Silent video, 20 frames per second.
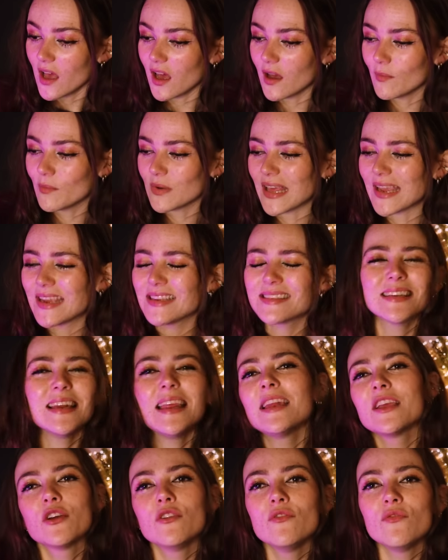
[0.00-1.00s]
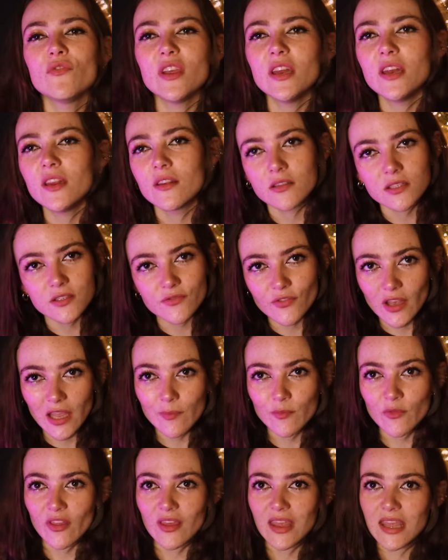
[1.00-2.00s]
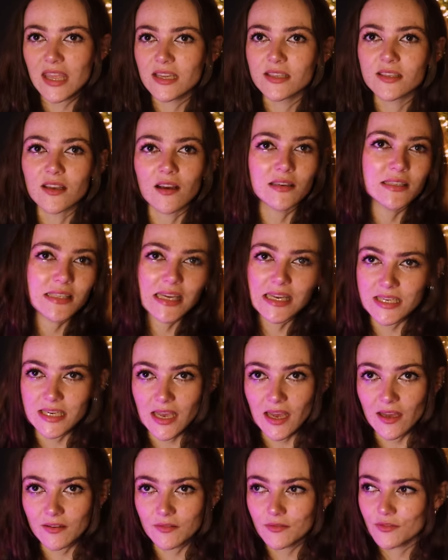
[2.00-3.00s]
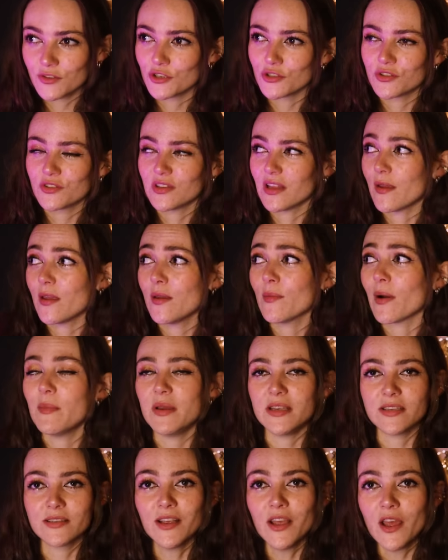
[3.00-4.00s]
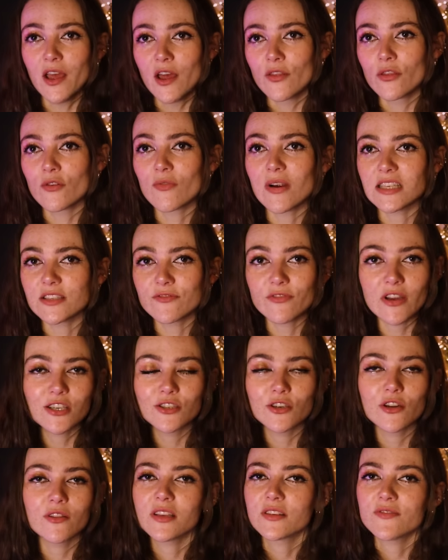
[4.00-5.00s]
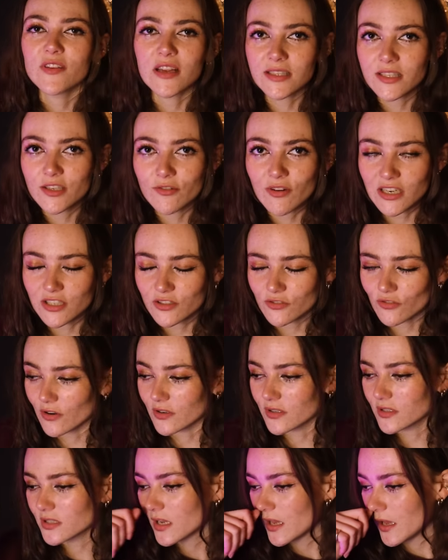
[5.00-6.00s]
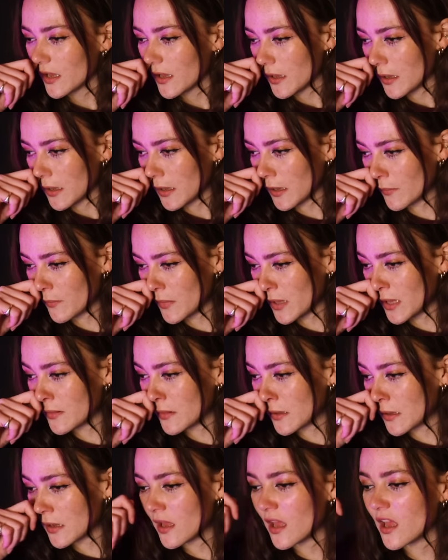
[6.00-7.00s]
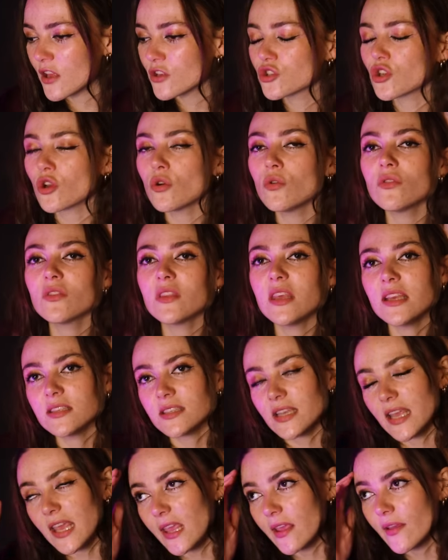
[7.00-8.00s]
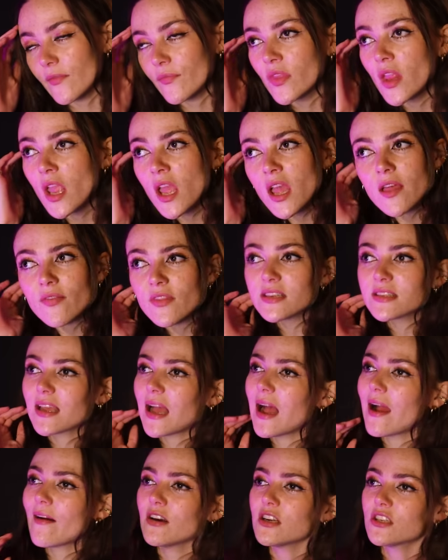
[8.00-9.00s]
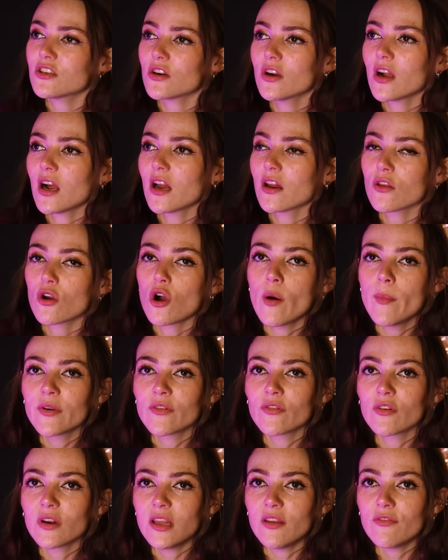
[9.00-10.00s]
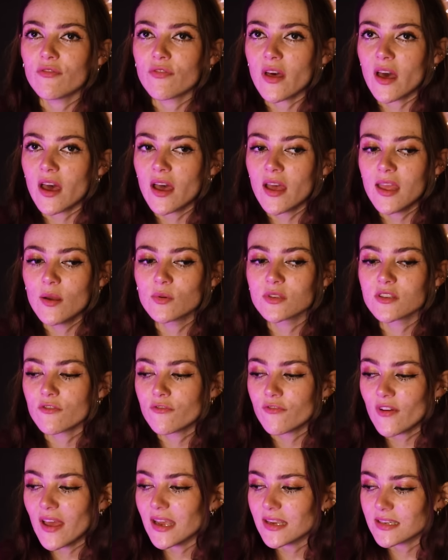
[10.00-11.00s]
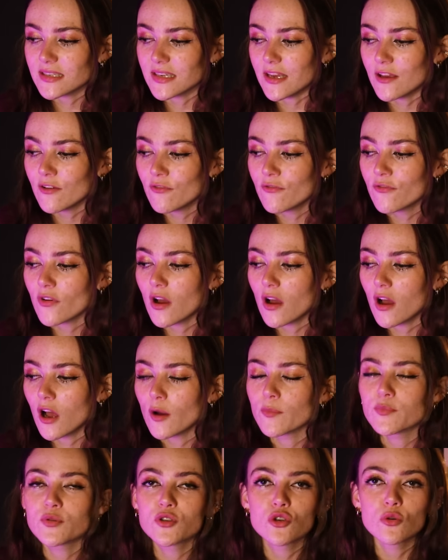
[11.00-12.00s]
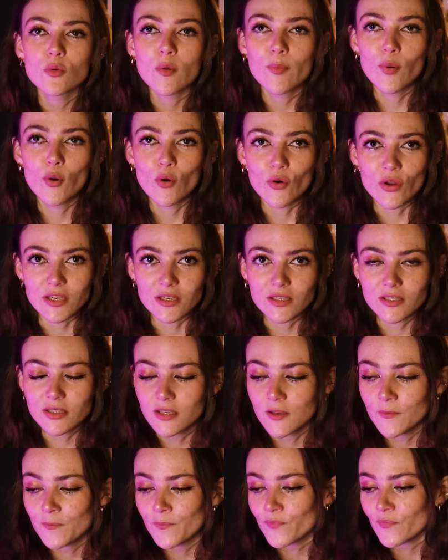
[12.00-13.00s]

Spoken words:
Like, it's an inconvenience for him that the kids aren't dead yet, because he might miss the reservation at this fancy restaurant. So this character and kind of the comic relief there, it was effective up to a point.